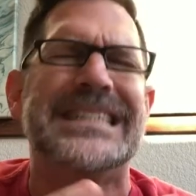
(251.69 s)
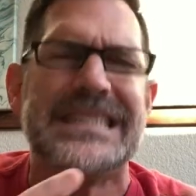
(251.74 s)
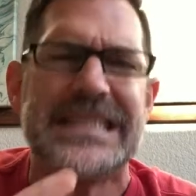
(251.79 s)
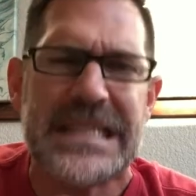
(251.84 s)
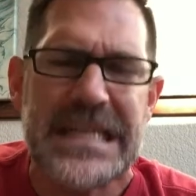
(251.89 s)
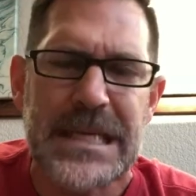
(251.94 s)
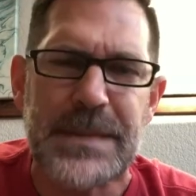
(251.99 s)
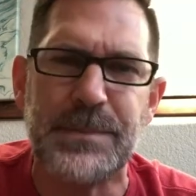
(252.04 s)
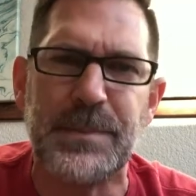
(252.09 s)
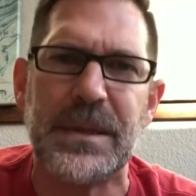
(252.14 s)

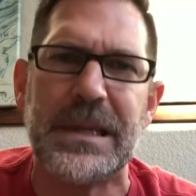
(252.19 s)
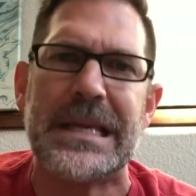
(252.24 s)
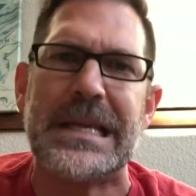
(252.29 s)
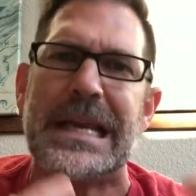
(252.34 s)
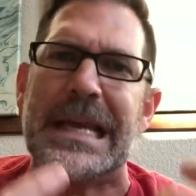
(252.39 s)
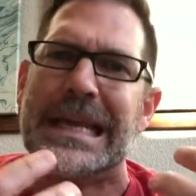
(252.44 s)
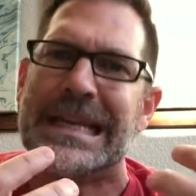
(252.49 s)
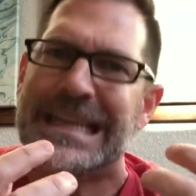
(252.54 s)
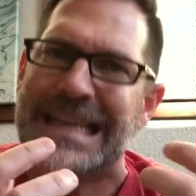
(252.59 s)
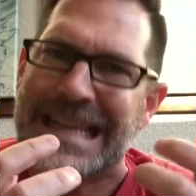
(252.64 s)

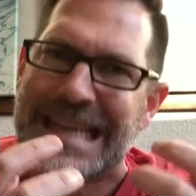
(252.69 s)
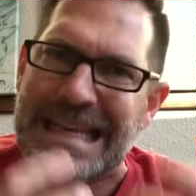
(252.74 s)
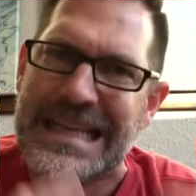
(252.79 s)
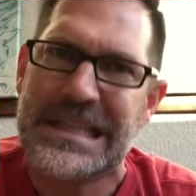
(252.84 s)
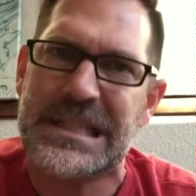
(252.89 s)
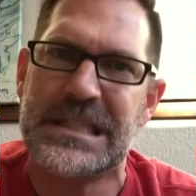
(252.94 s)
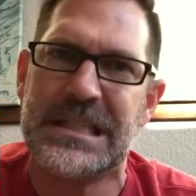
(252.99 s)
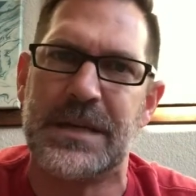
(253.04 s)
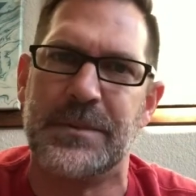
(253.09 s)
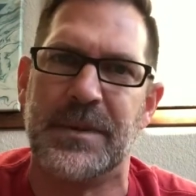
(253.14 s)
deeply and
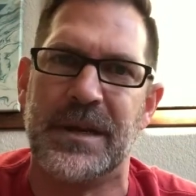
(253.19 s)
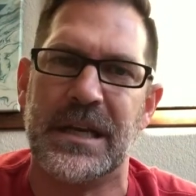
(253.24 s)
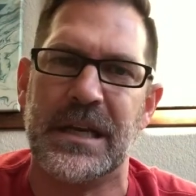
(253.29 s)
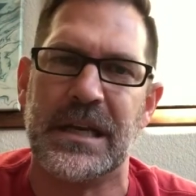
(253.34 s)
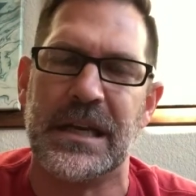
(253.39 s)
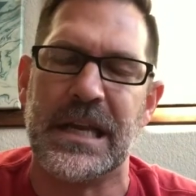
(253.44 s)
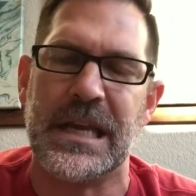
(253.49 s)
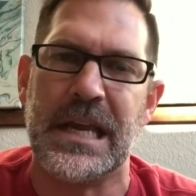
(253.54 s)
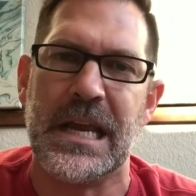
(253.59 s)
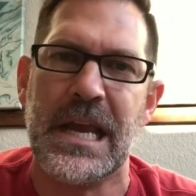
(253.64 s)

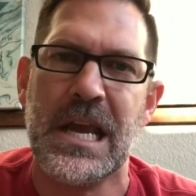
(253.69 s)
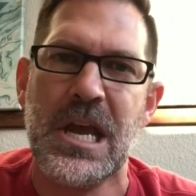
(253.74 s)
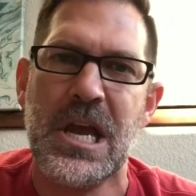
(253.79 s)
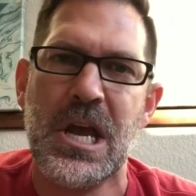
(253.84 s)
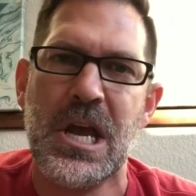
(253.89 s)
intimately.